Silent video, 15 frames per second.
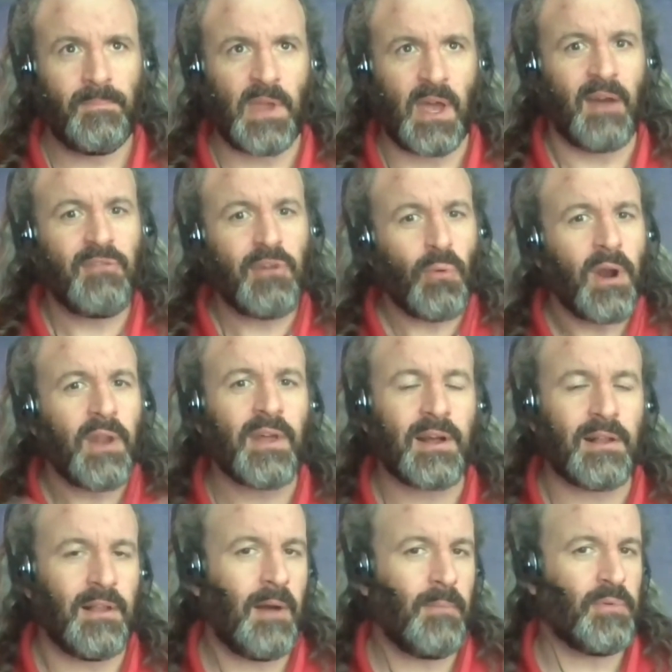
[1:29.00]
everyone in the
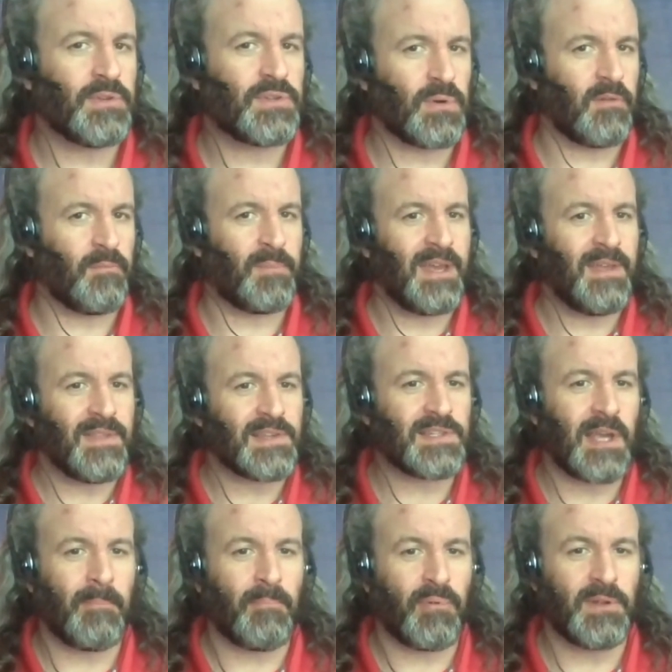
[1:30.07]
club would sort of be in the
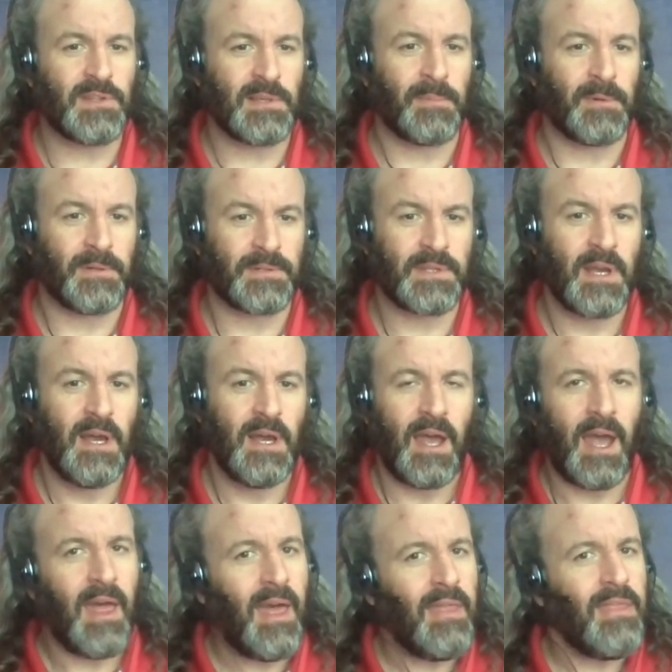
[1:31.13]
same principles.
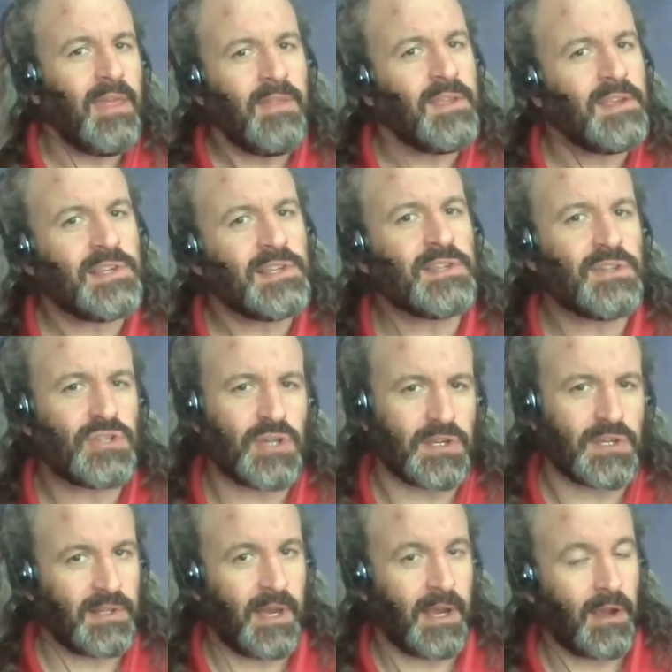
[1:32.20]
And this isn't
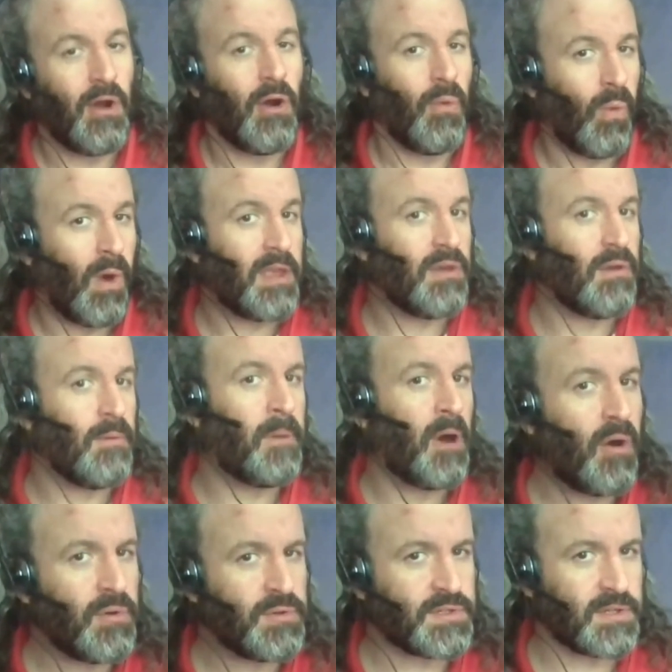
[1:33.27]
just like what you
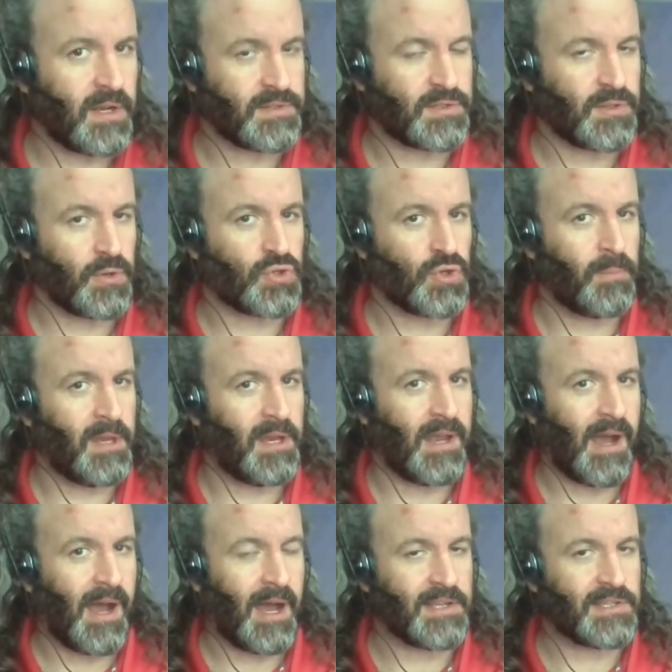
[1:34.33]
post on social
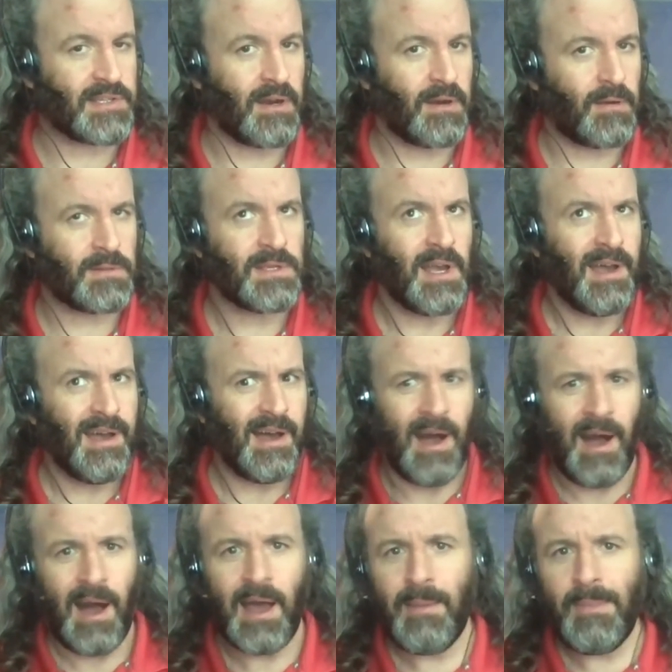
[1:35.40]
media, high standards.
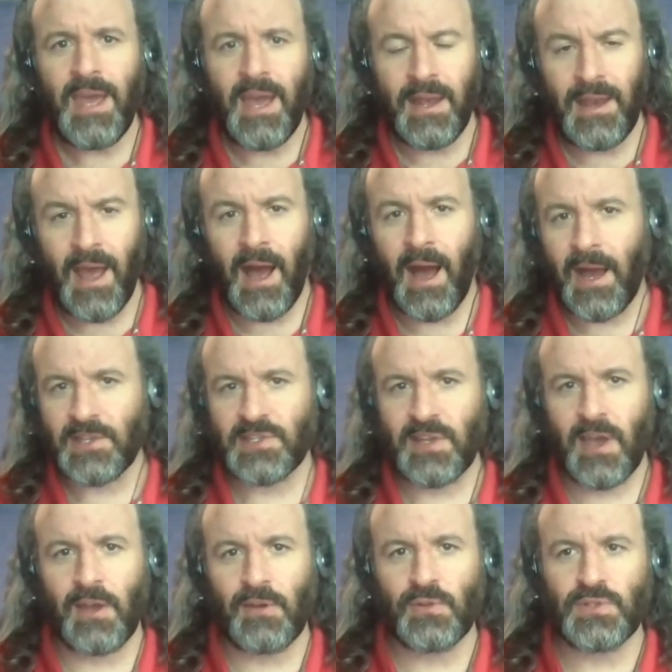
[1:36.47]
I mean high
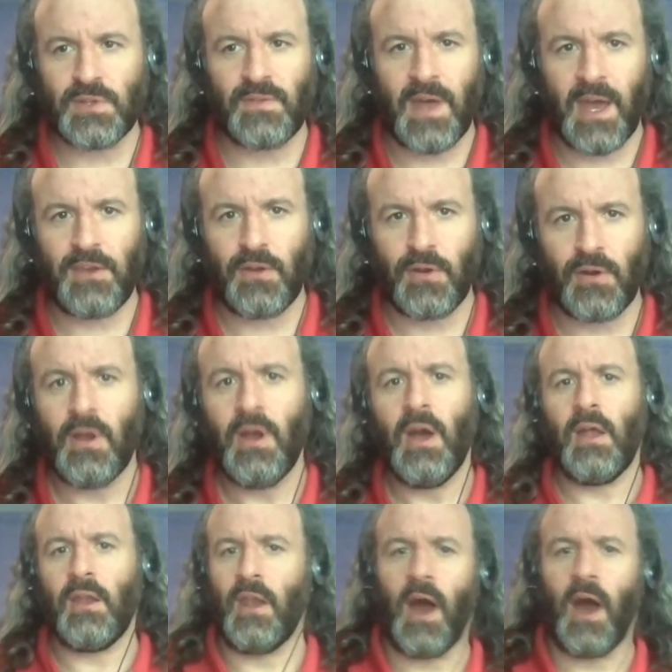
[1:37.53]
standards in that you're
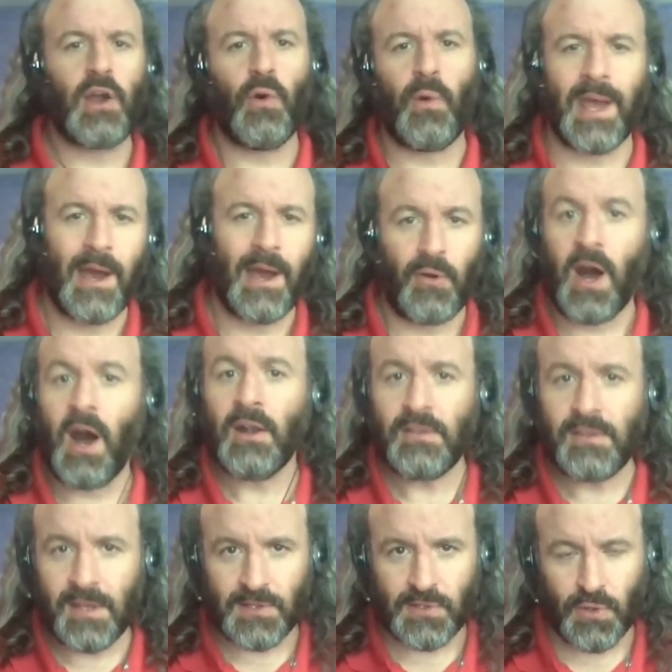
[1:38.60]
not going out
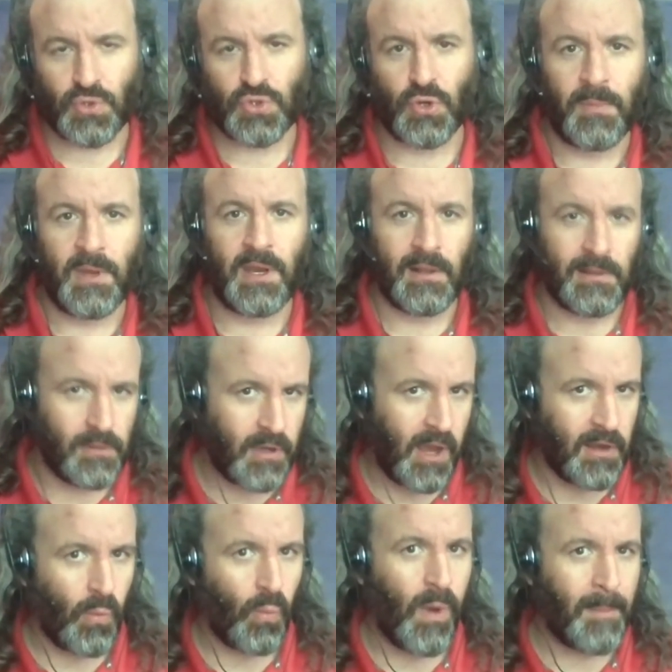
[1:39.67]
hunting social media
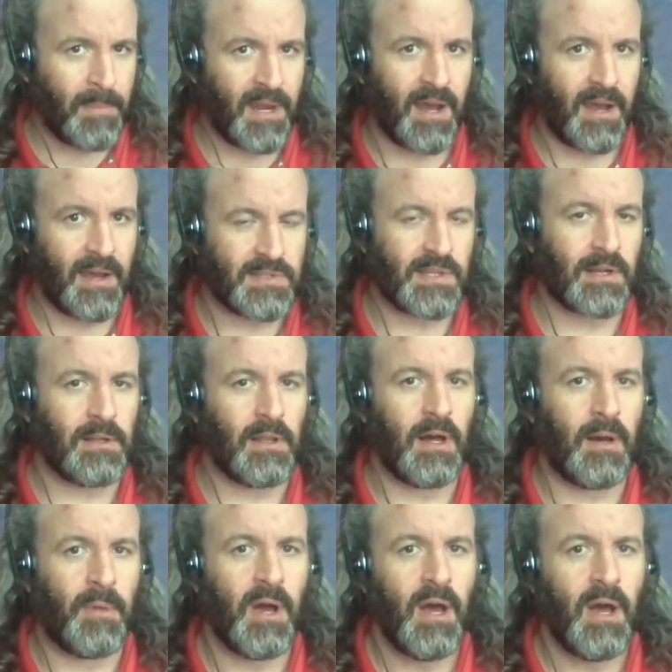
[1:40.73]
looking to weaponize the
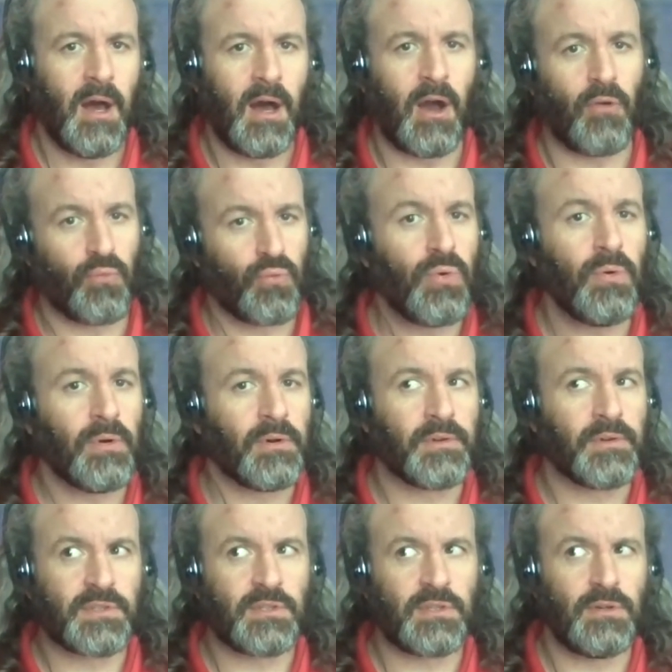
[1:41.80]
club
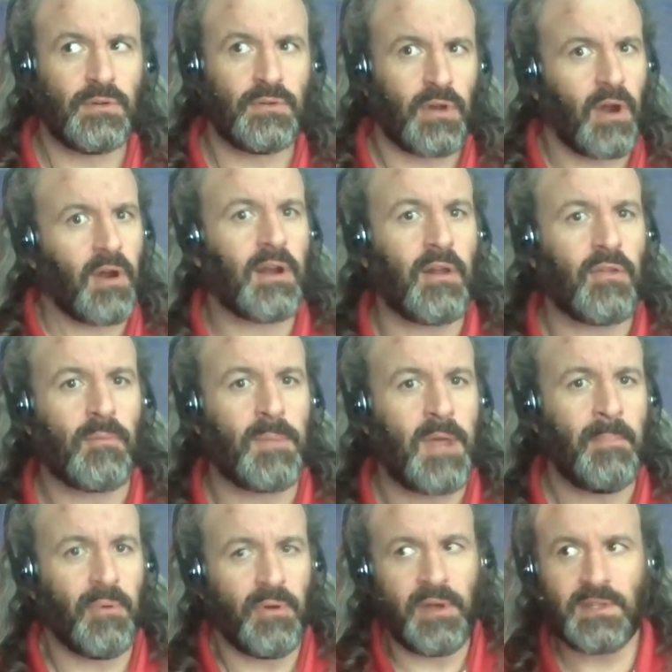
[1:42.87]
rules to target other
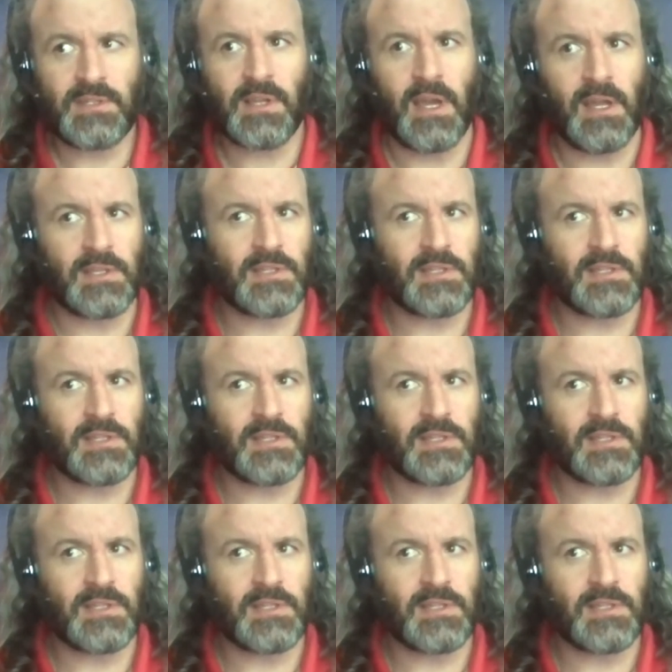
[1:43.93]
people. It's